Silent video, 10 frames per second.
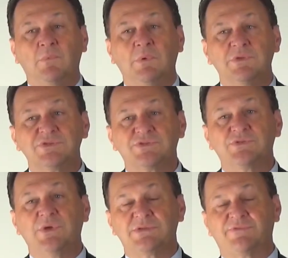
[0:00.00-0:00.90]
Well, as
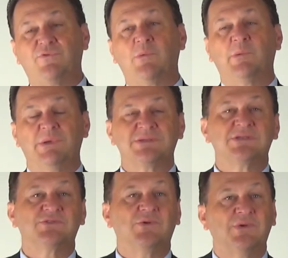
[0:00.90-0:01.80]
a former
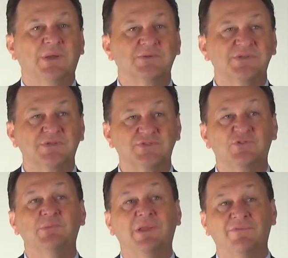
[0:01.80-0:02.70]
business owner, I would say there's
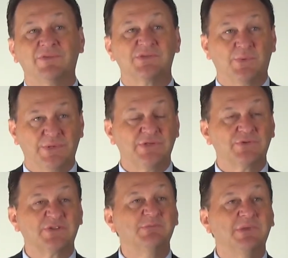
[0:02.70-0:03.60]
two benefits that would
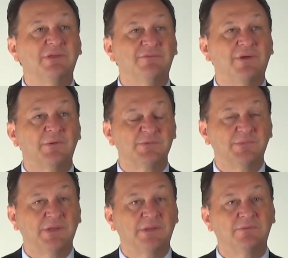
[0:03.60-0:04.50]
interest me if I was
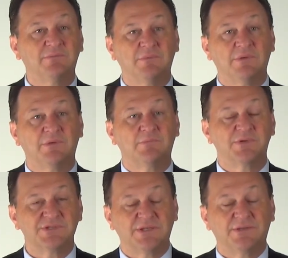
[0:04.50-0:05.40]
being
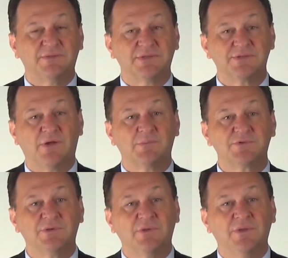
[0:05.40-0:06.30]
presented this
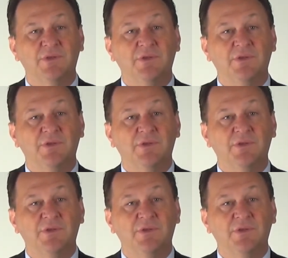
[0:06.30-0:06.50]
option.